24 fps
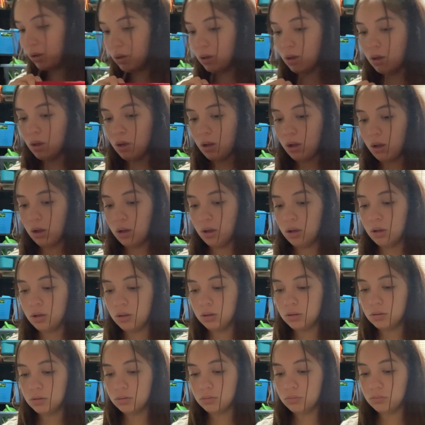
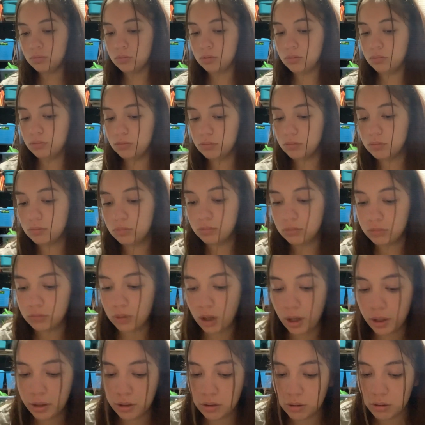I
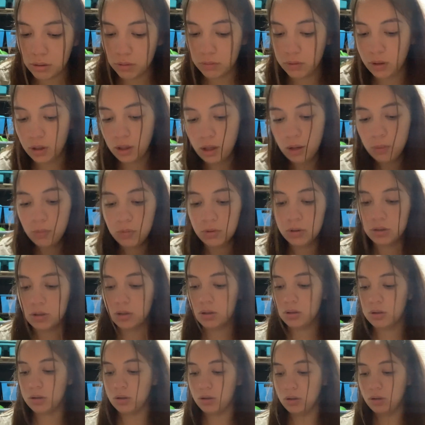know they came with a
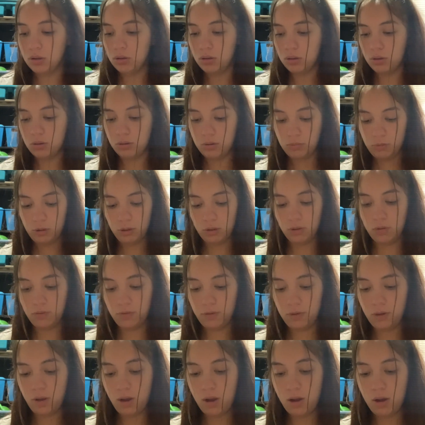shirt, so let me look for that.